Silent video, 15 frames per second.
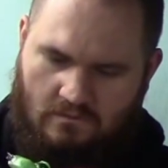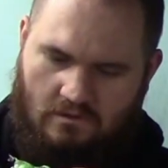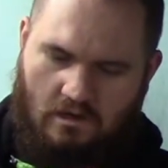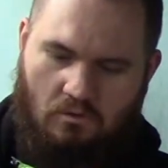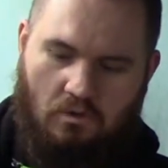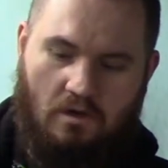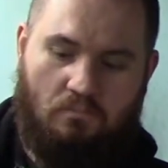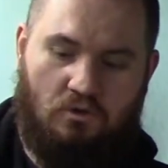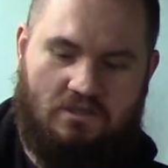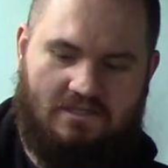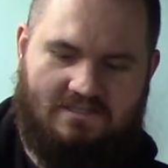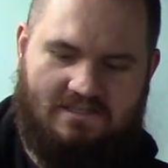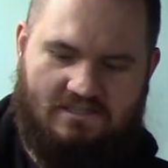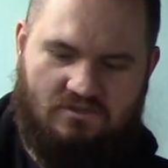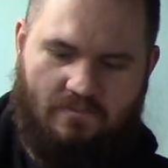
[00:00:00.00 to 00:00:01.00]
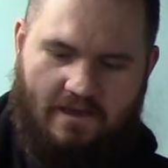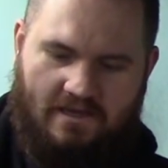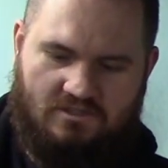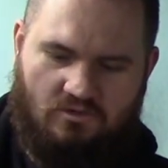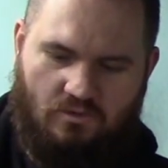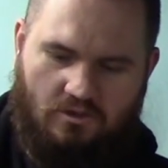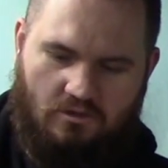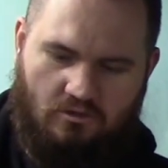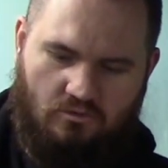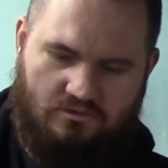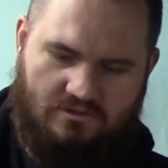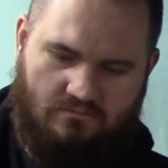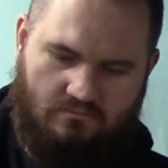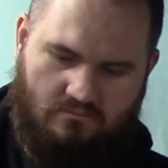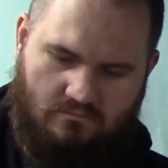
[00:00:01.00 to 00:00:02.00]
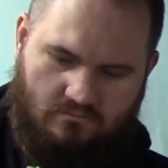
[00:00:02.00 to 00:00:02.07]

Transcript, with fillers: All uh, right, we're gonna put these things back so we don't lose them.